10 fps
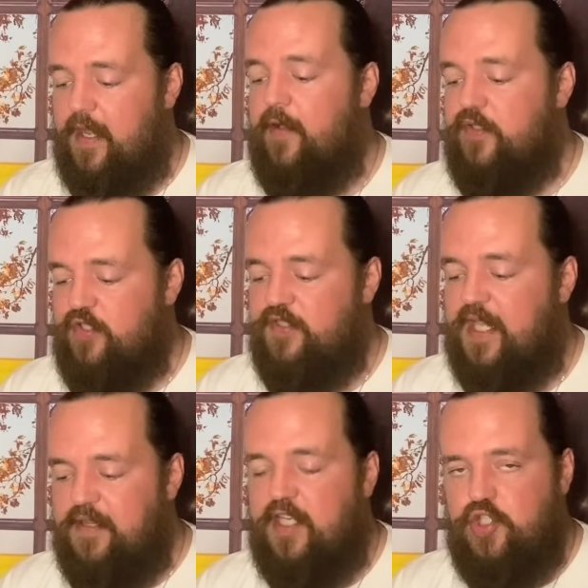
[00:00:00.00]
yeah, let's just
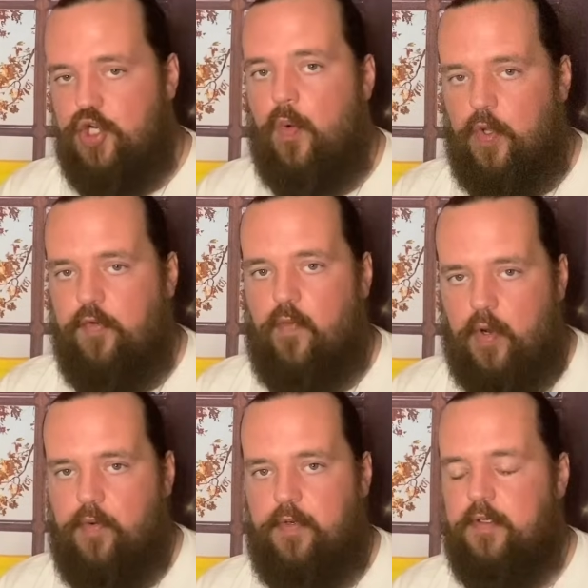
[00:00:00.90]
get this show on the
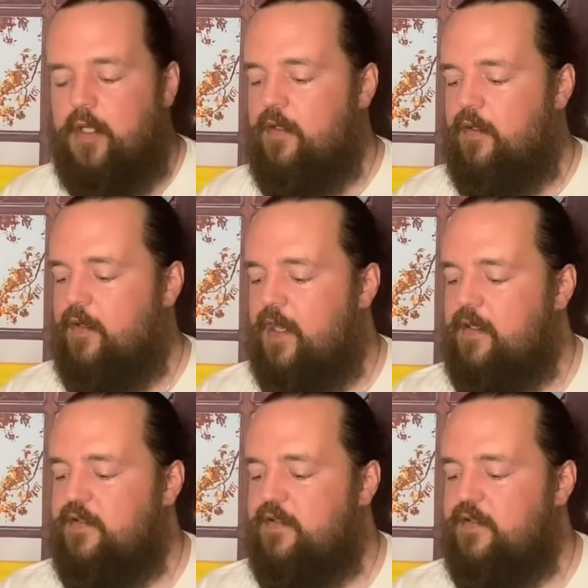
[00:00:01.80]
road, okay?